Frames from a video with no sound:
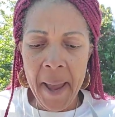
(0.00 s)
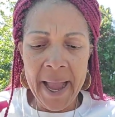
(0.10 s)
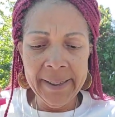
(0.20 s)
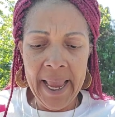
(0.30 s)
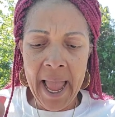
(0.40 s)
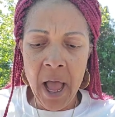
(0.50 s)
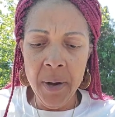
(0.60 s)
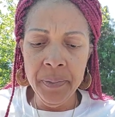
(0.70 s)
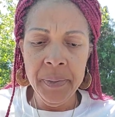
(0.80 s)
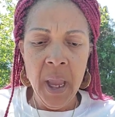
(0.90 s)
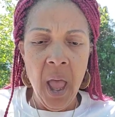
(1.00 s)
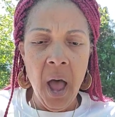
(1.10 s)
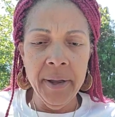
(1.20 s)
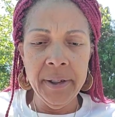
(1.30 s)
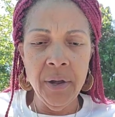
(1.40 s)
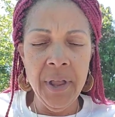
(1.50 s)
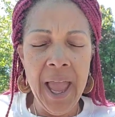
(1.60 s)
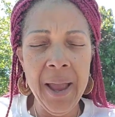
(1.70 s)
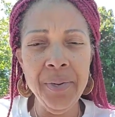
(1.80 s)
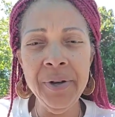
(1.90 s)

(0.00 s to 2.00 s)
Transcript: back down. Also, the High